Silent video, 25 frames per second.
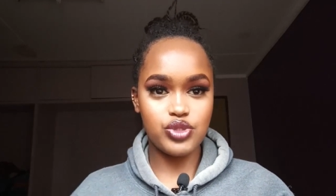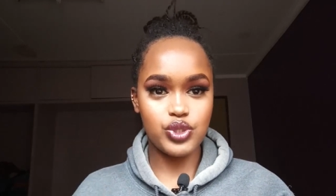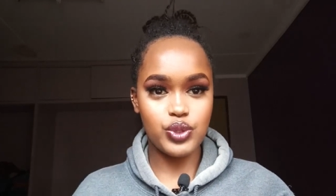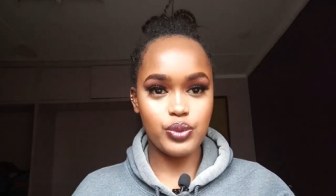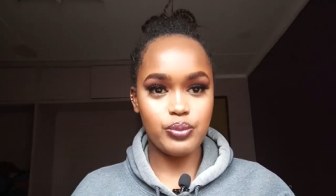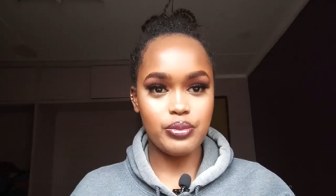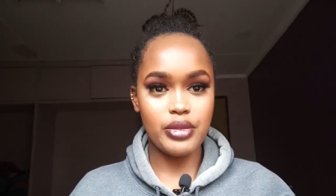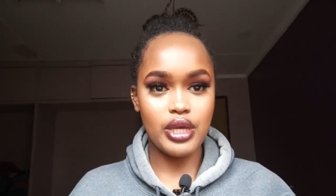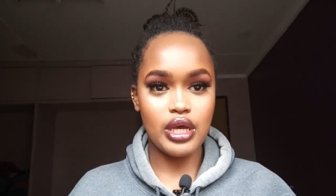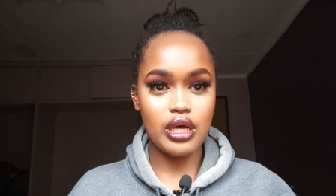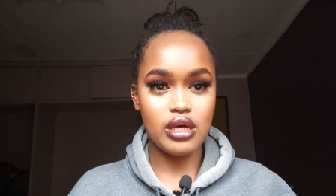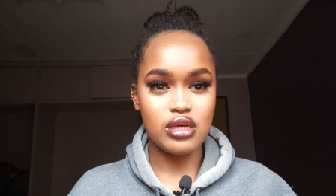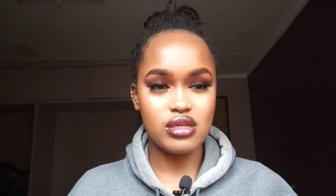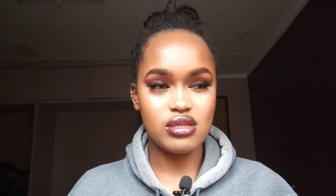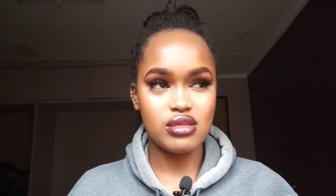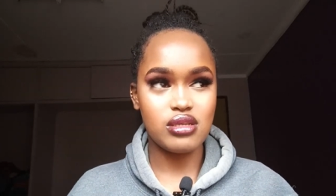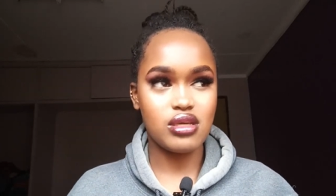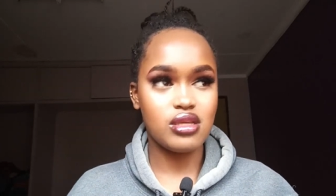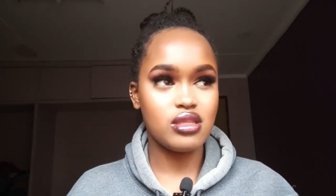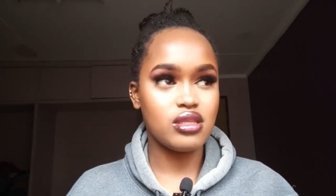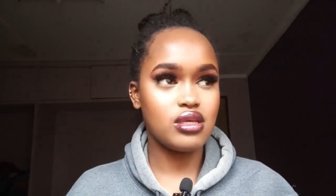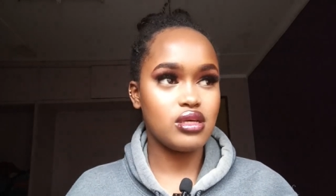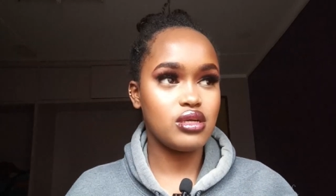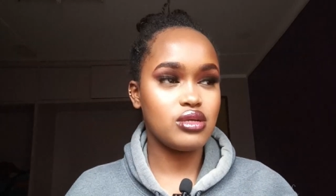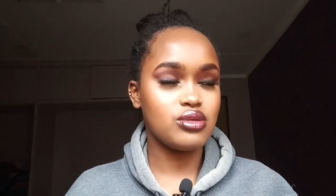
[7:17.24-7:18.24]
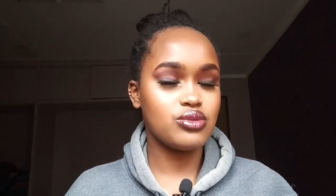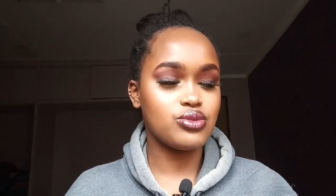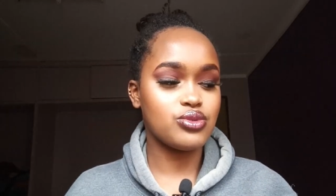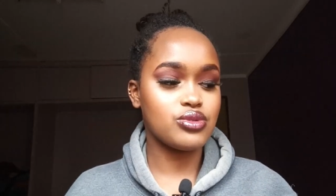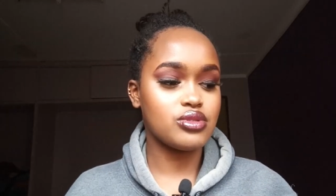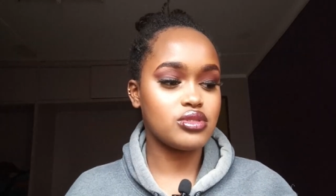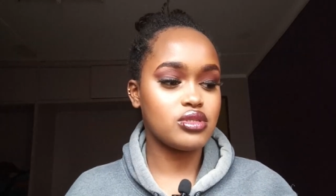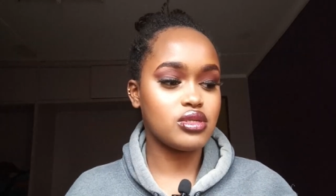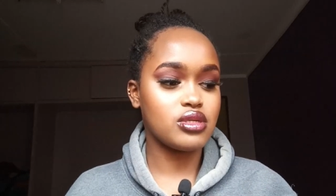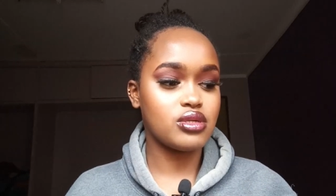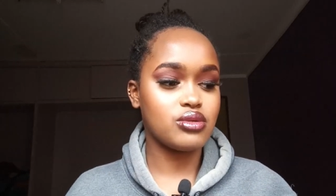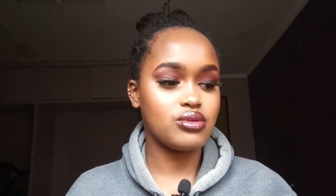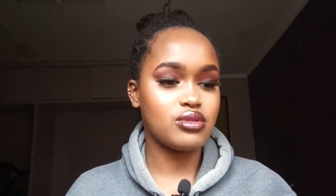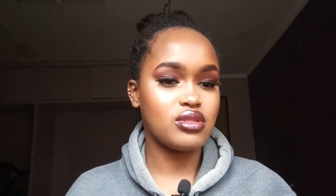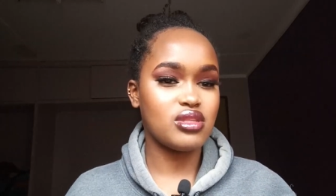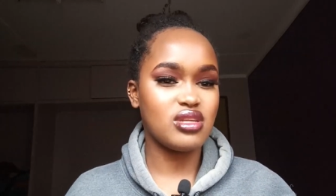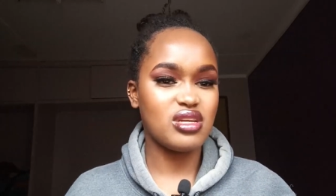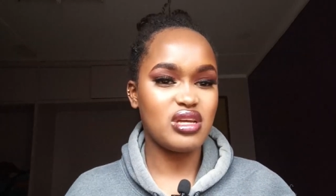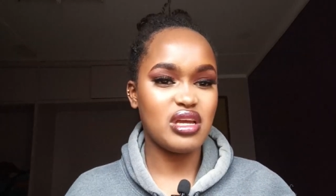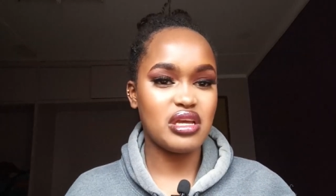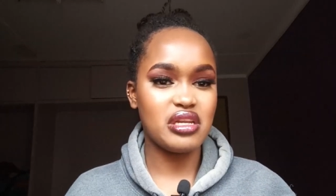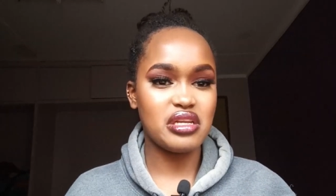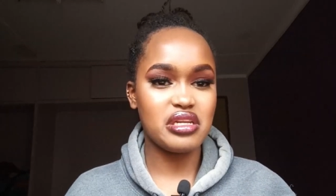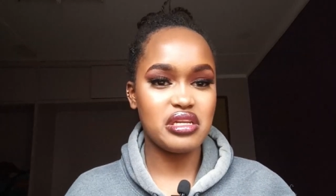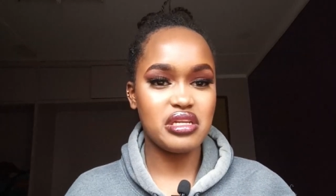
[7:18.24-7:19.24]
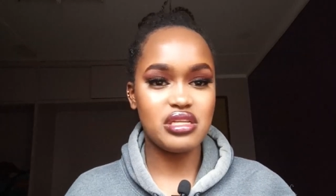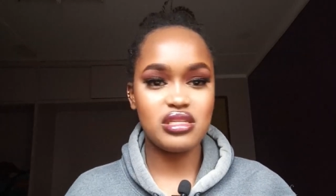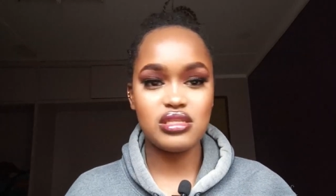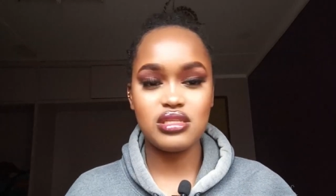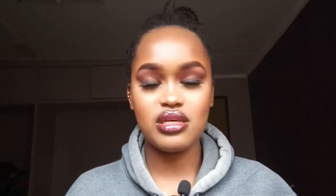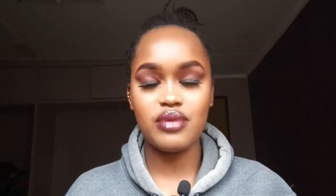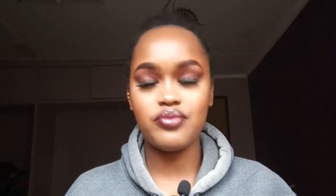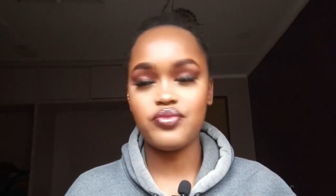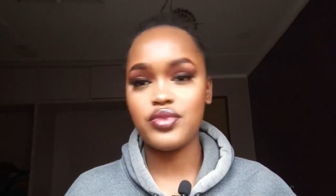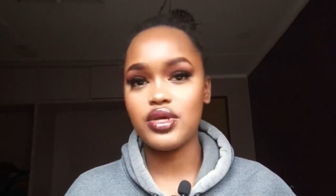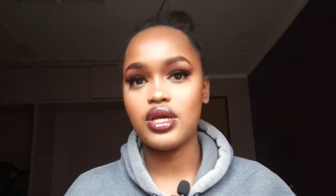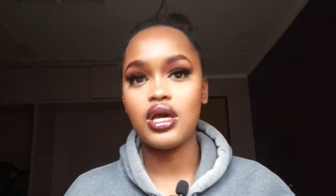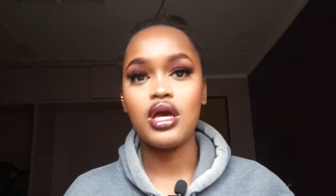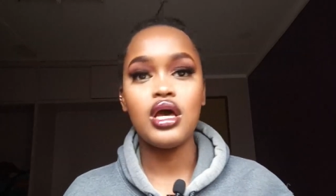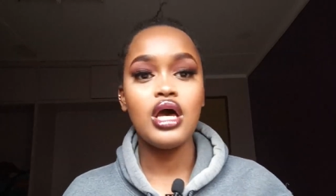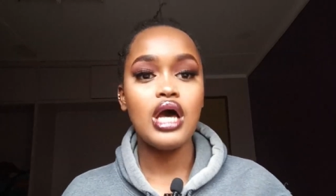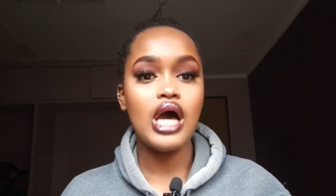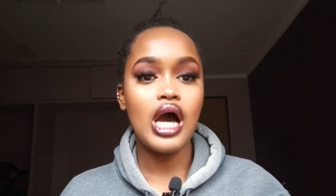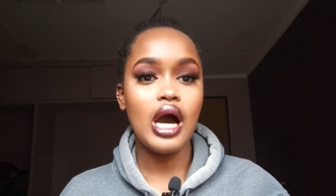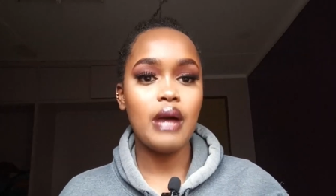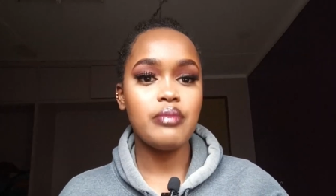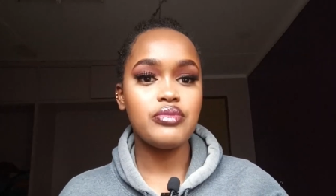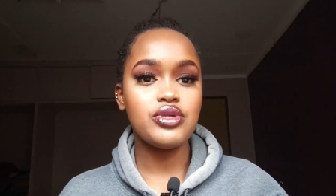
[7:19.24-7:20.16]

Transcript: Jumia. I think it was around 300 or something.